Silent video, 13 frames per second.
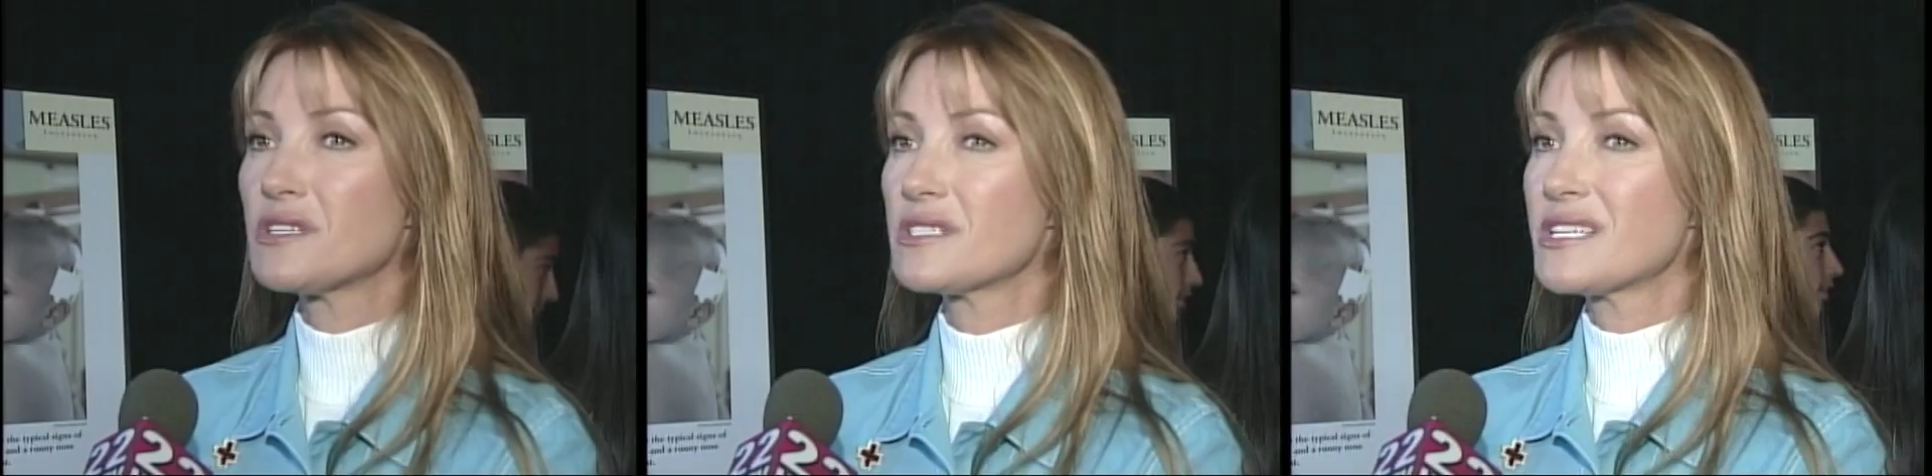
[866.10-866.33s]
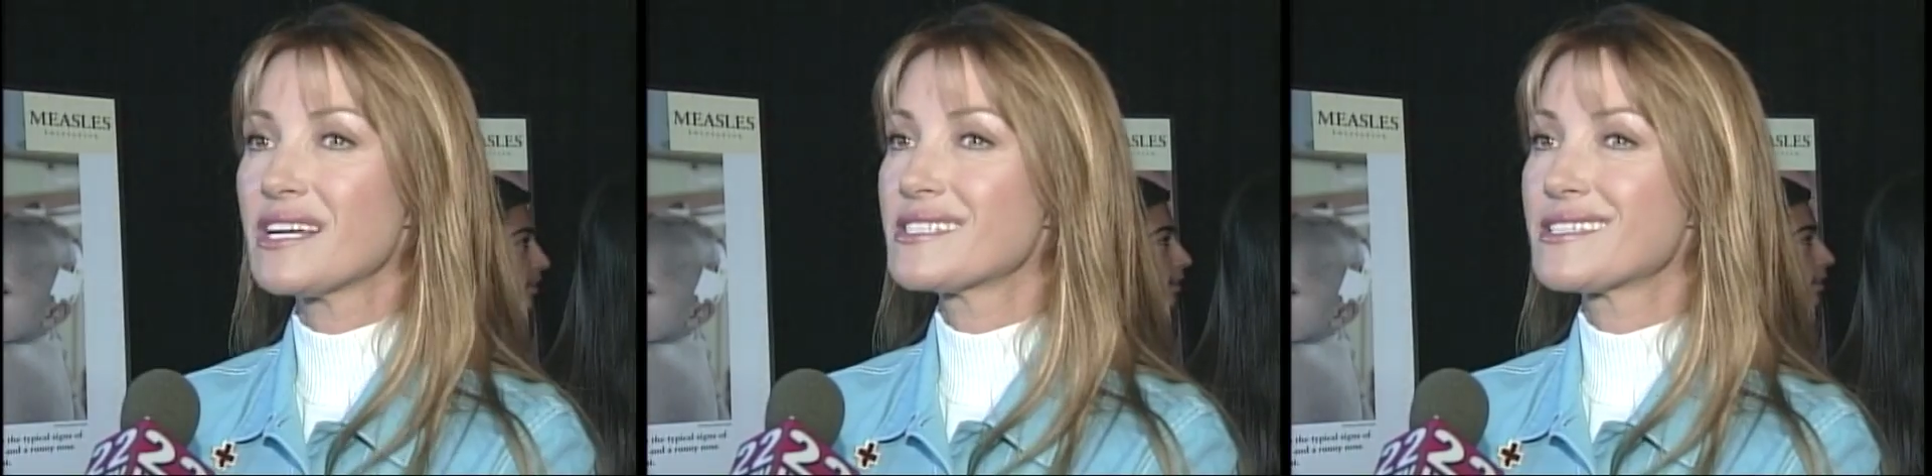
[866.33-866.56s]

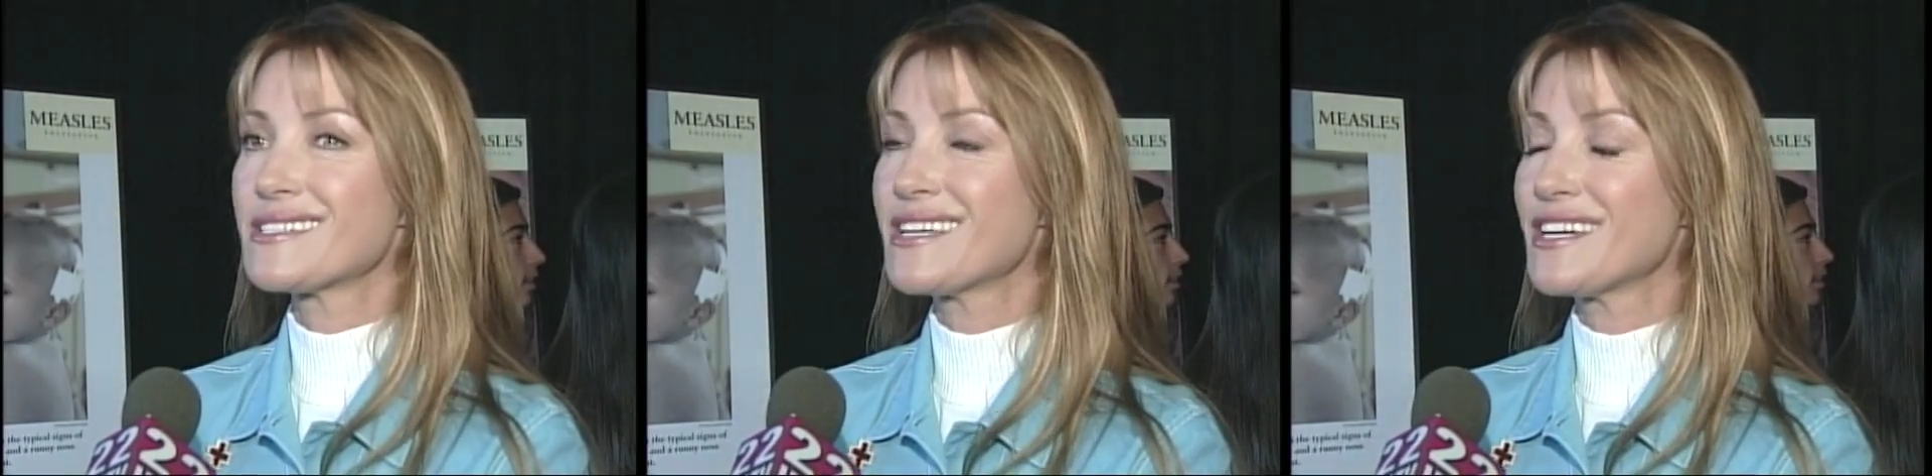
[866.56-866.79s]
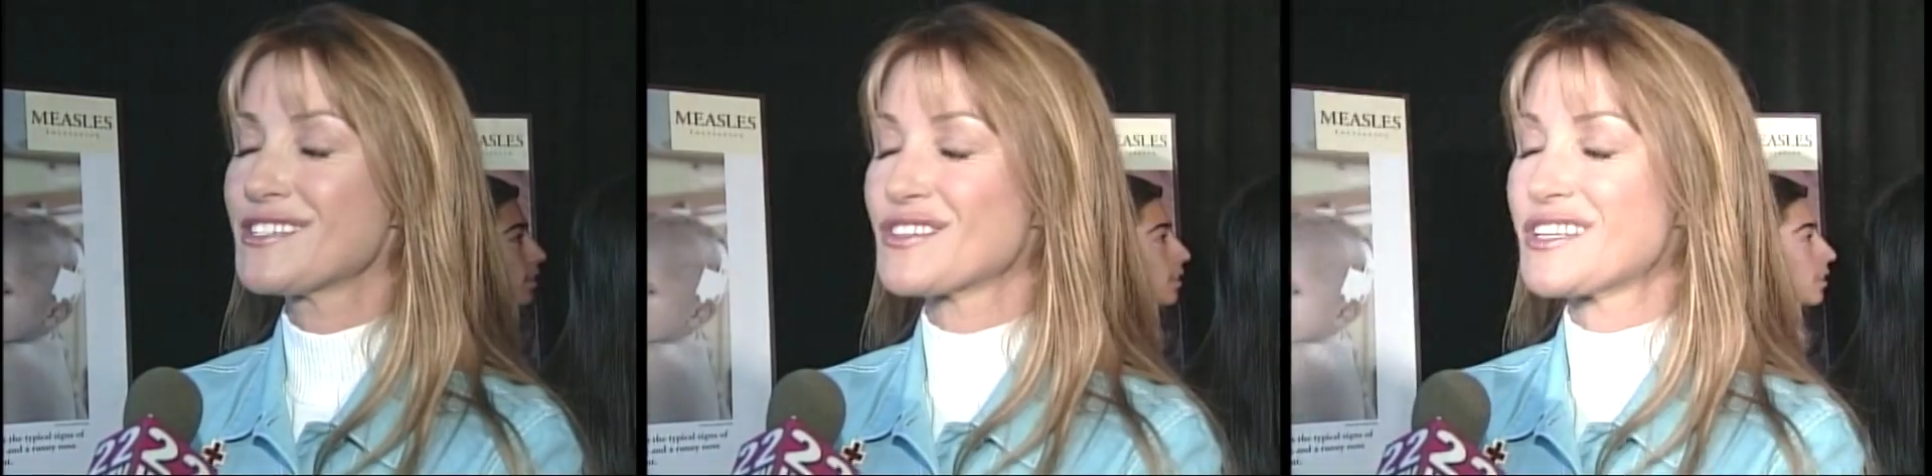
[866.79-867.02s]
tons and
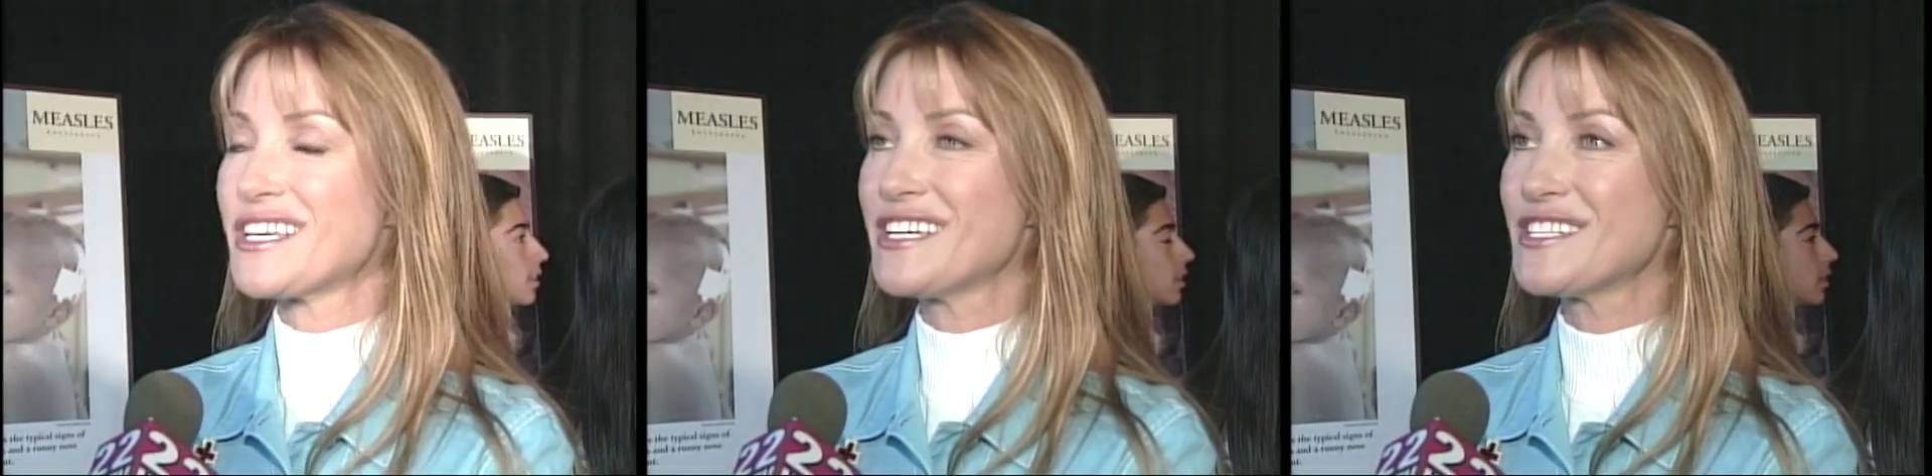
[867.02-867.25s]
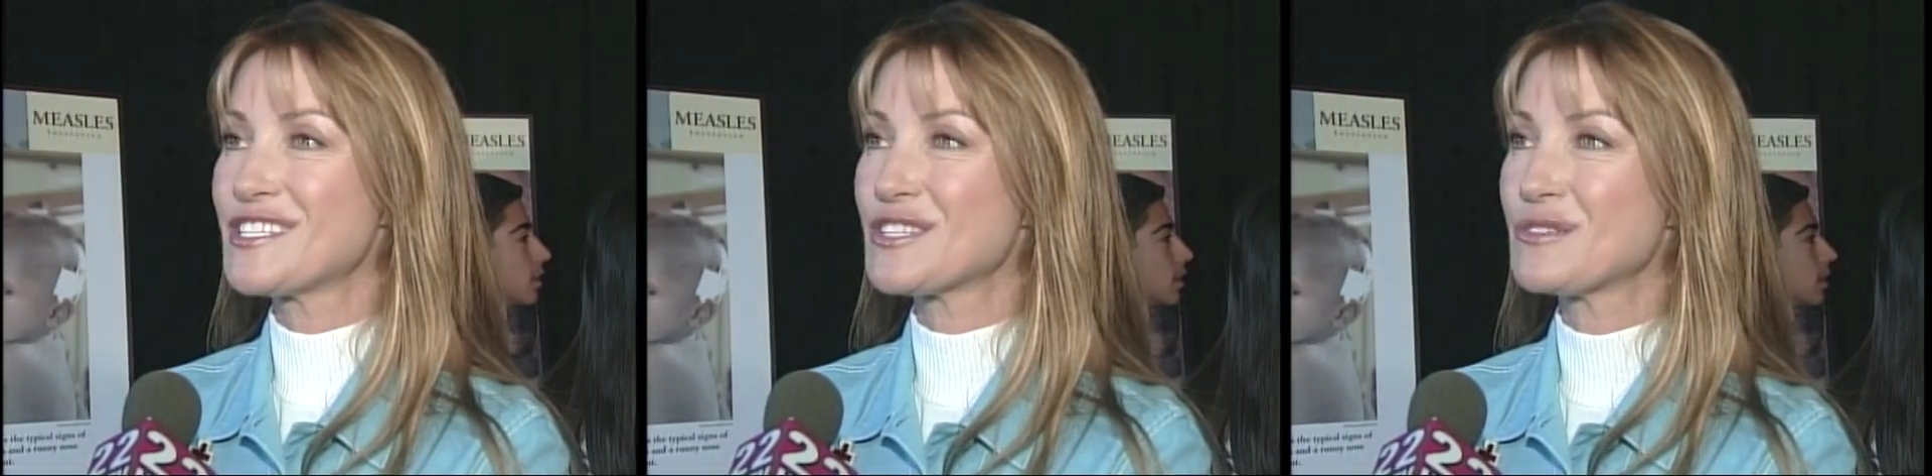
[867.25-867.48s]
tons of kids